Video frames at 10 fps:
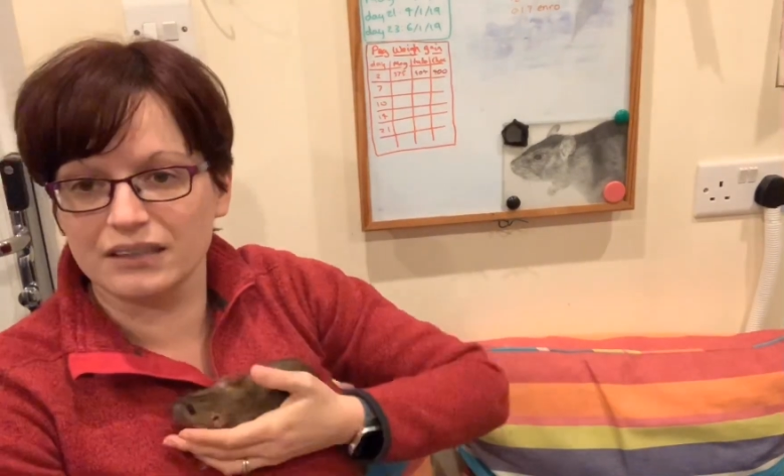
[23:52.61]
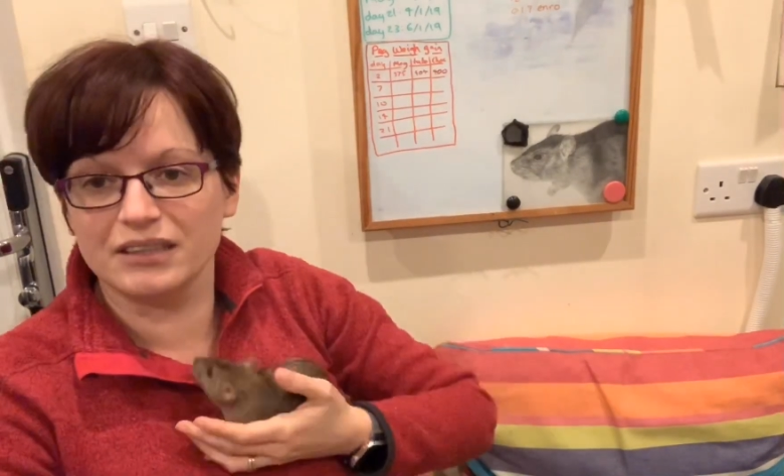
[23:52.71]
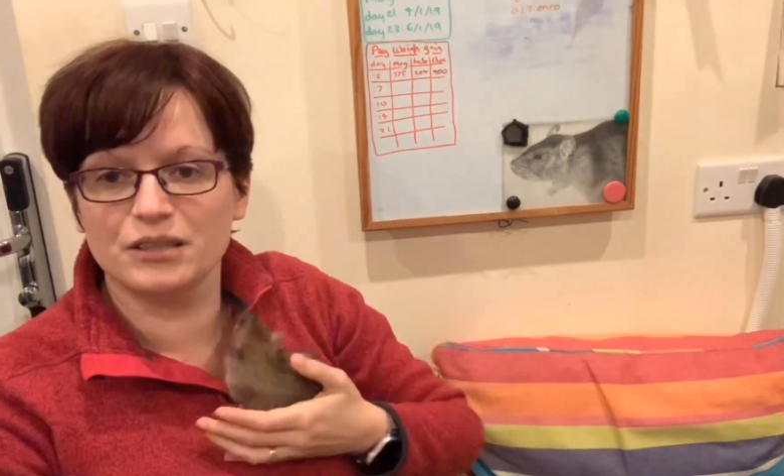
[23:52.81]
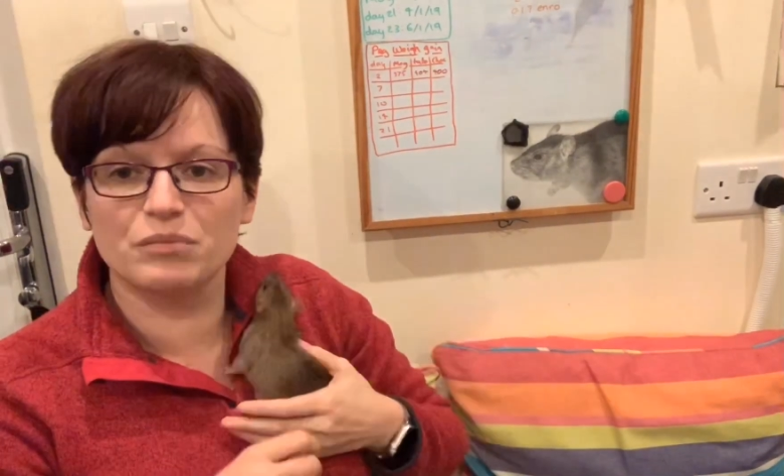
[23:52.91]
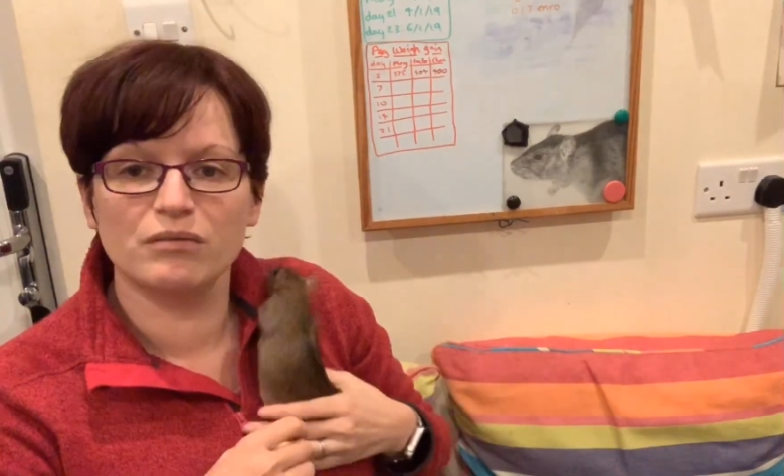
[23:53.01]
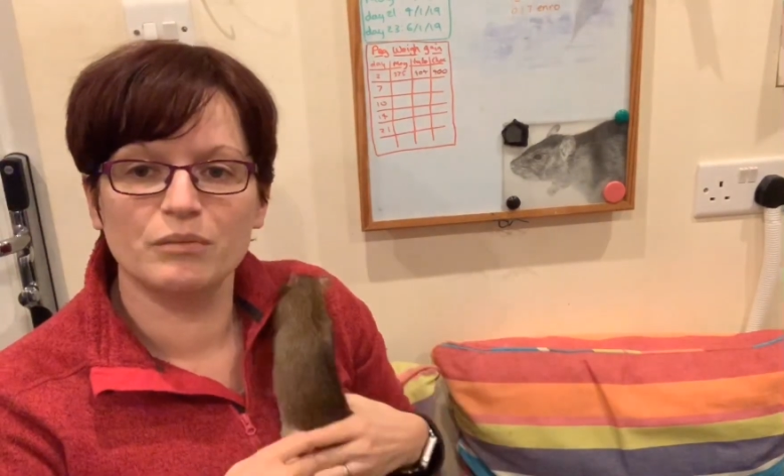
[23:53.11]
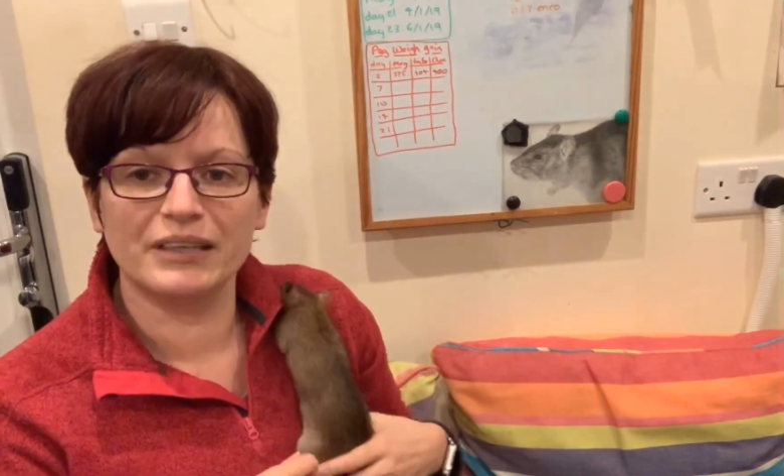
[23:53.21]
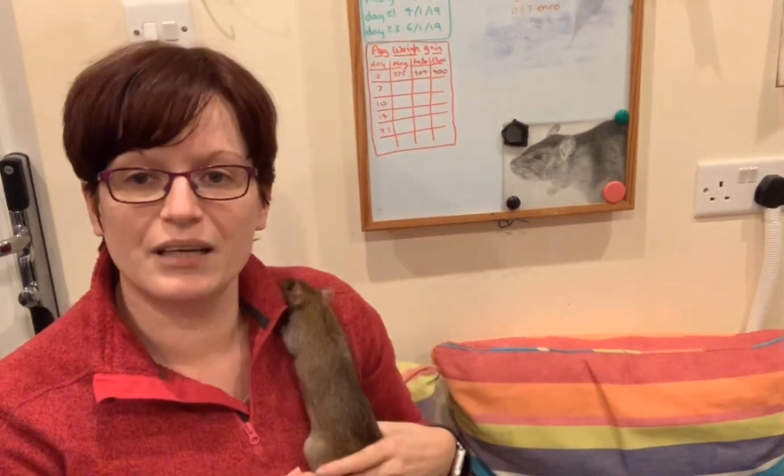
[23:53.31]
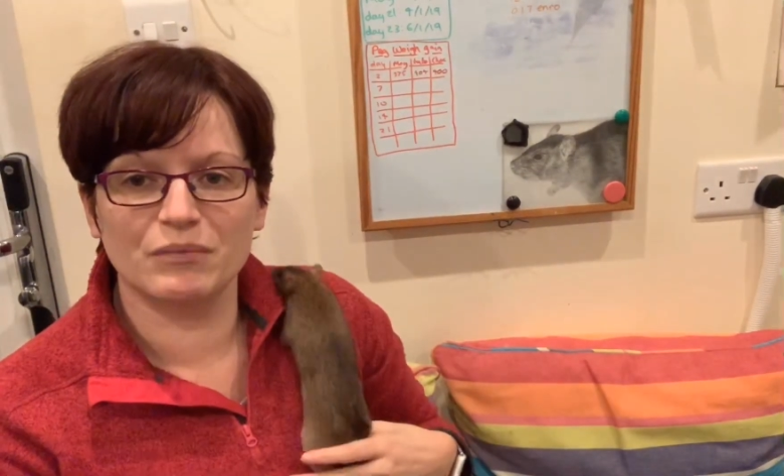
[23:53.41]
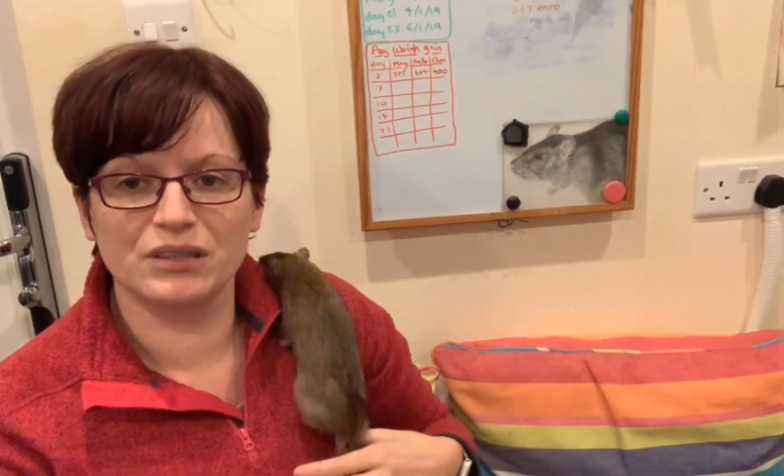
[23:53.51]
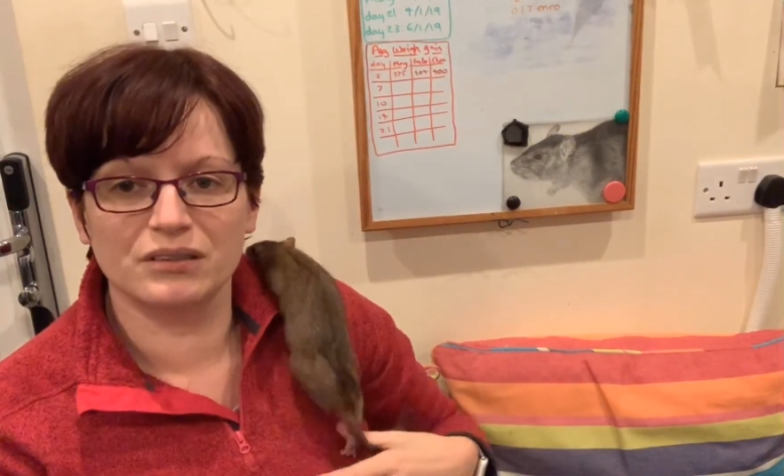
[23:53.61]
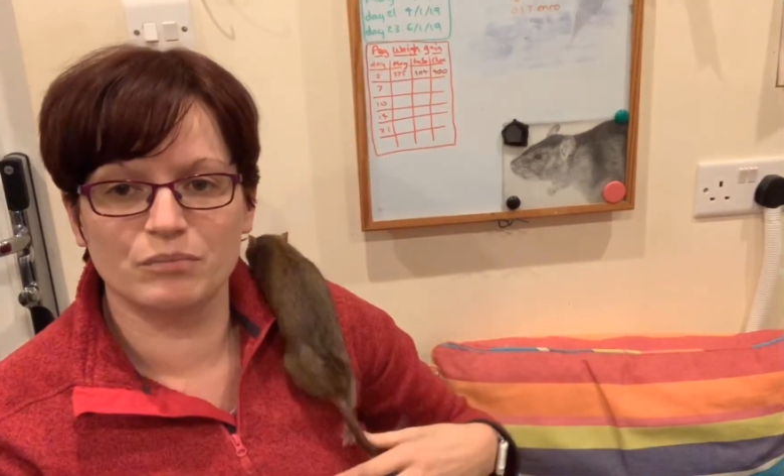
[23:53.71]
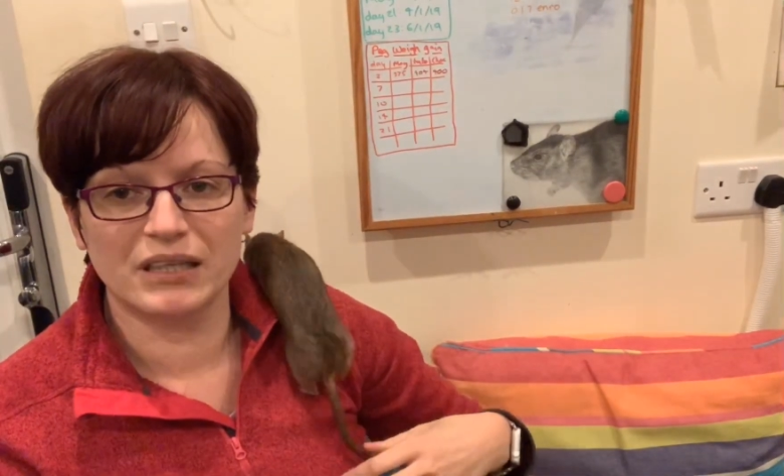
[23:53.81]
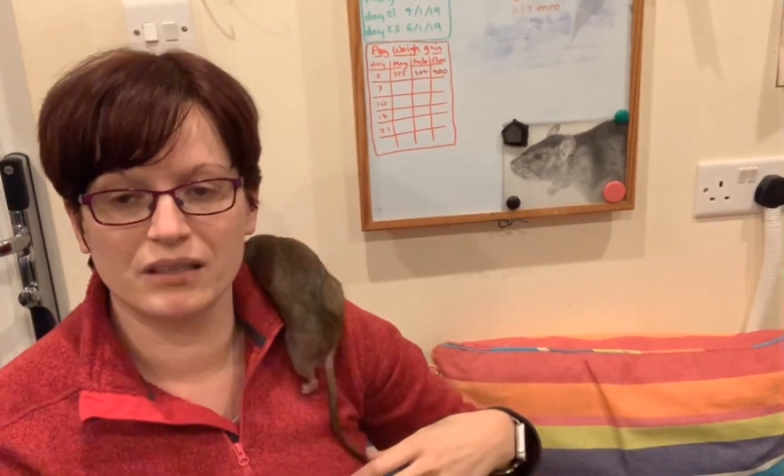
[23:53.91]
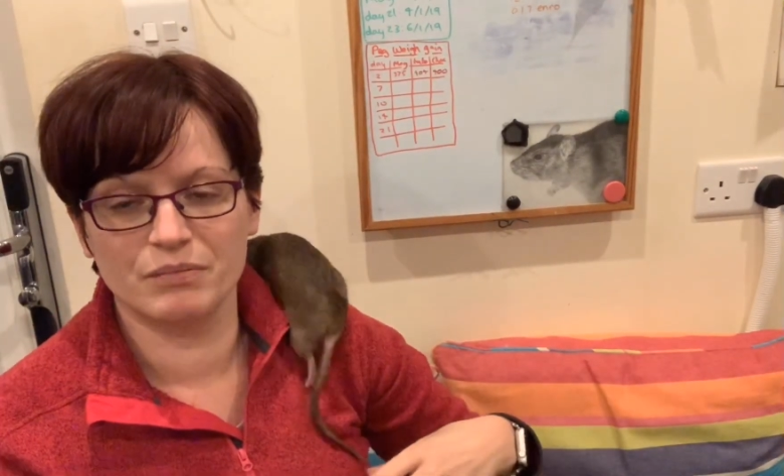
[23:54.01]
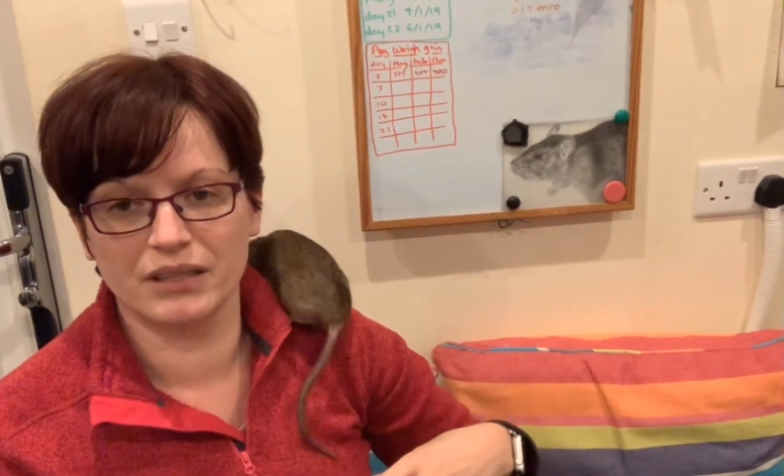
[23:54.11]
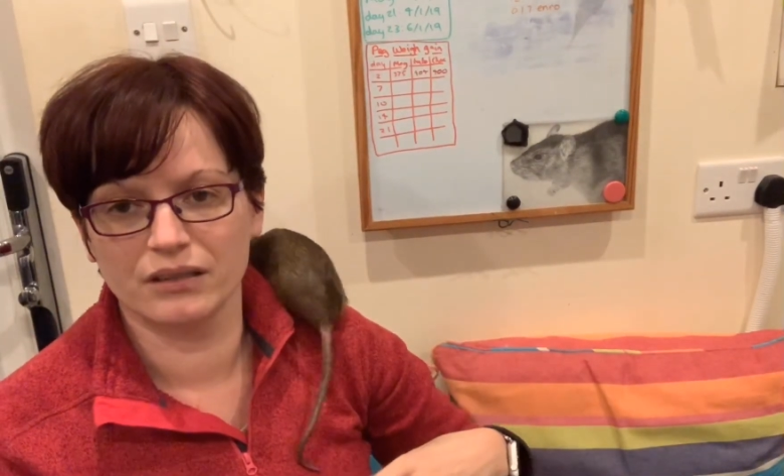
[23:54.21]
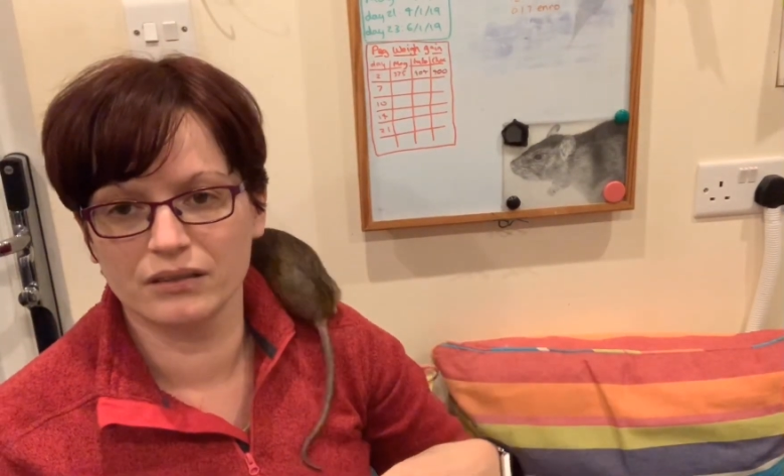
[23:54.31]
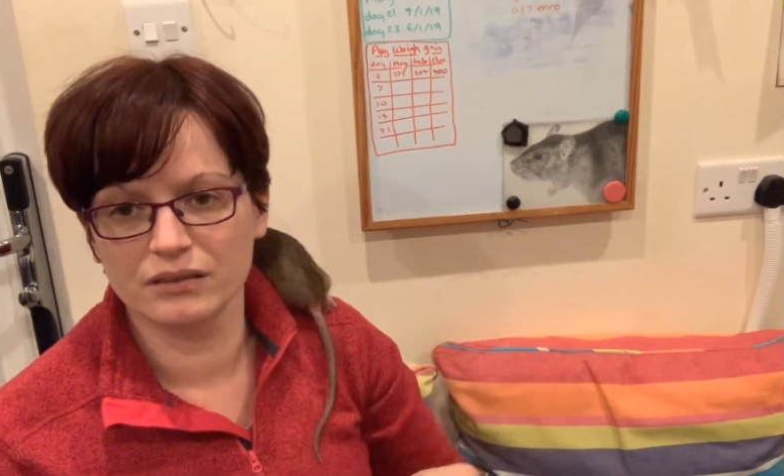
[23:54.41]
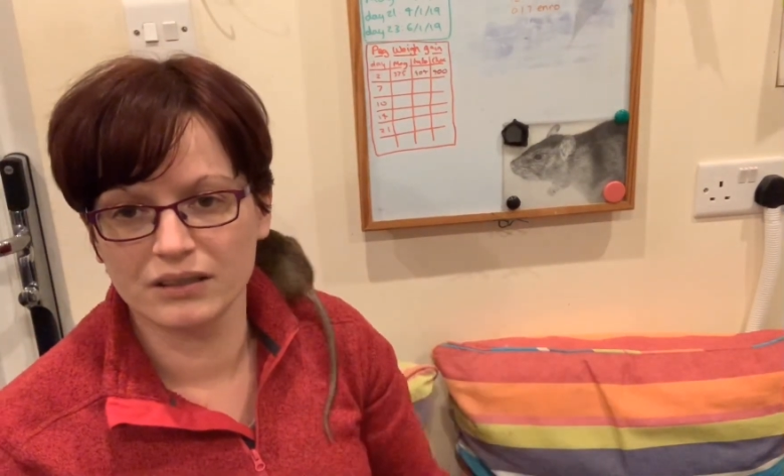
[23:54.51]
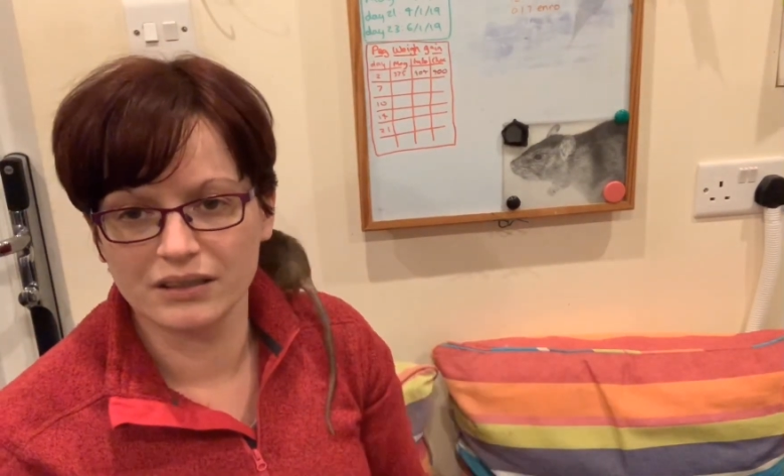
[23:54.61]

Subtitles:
I should probably get Monster back because